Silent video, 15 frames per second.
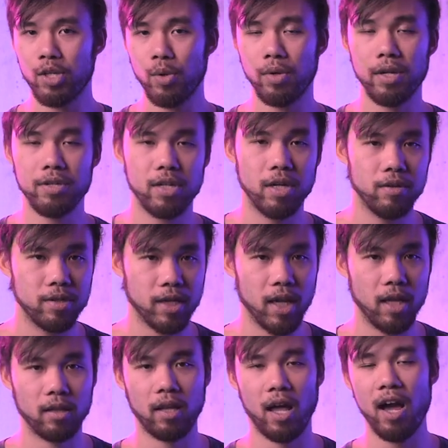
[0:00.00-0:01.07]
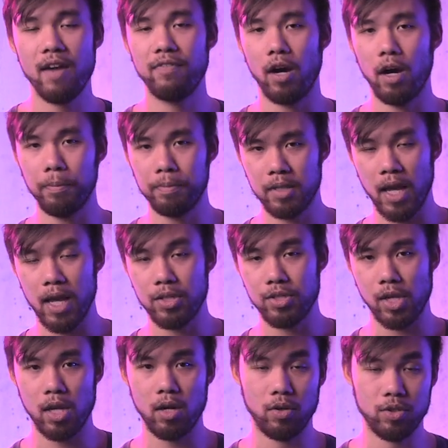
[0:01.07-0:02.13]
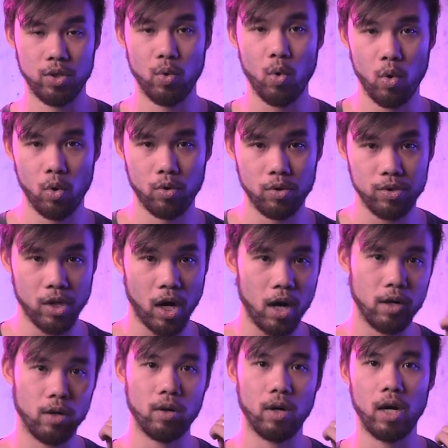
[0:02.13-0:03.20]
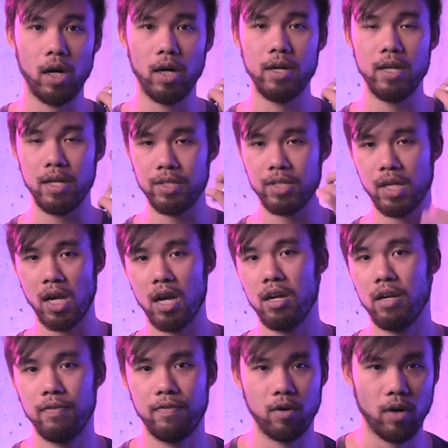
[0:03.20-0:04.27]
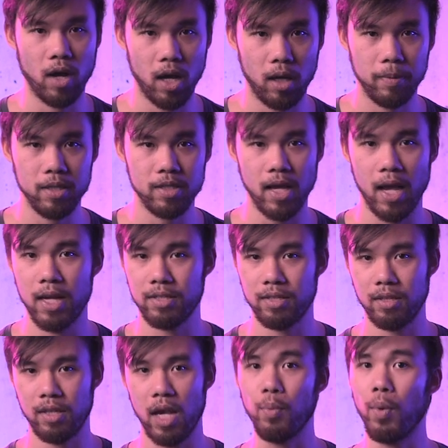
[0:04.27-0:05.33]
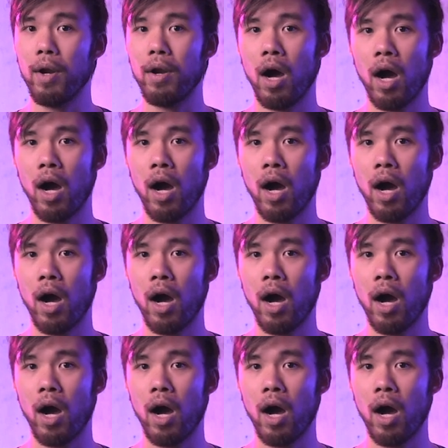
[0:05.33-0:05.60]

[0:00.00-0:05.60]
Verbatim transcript: She would continue to get live updates and also orders on her HUD inside of her helmet as the day went